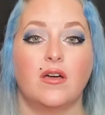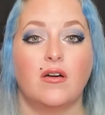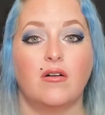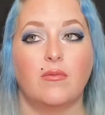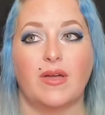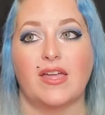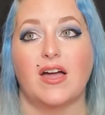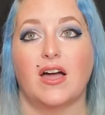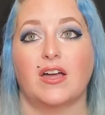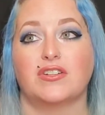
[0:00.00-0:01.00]
Oh my
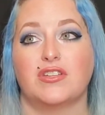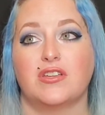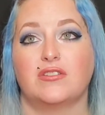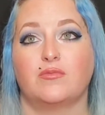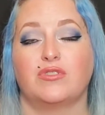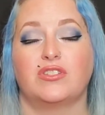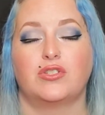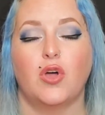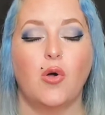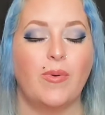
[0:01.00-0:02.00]
gosh, it was
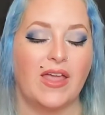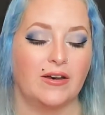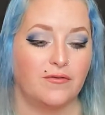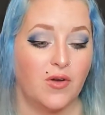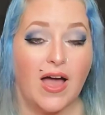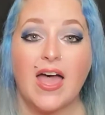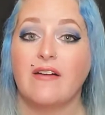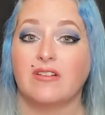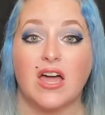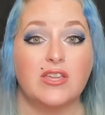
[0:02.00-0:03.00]
so painful. I
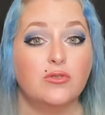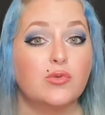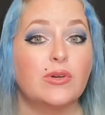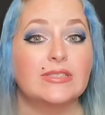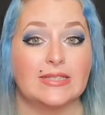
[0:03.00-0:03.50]
have not used one